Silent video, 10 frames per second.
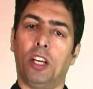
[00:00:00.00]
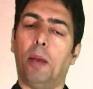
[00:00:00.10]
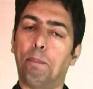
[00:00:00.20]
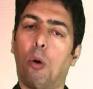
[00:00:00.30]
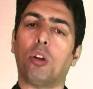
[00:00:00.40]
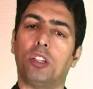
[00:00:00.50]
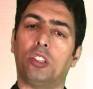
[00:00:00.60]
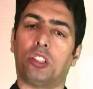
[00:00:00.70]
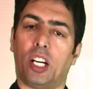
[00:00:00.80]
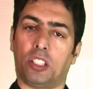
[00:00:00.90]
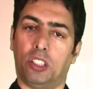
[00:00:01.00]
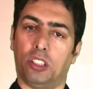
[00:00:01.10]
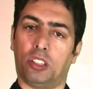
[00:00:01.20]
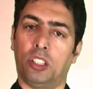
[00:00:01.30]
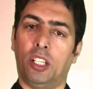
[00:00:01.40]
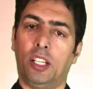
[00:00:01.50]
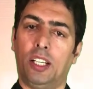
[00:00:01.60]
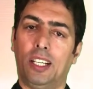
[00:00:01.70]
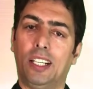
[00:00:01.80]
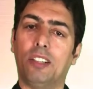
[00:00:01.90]
important structures
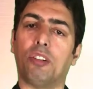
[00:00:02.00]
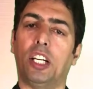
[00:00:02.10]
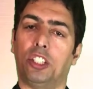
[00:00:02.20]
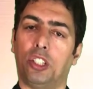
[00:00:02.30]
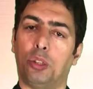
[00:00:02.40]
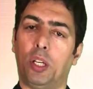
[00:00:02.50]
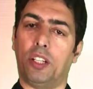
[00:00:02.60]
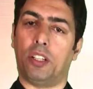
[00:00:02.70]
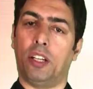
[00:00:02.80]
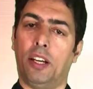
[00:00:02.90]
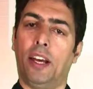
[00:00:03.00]
in relation to it,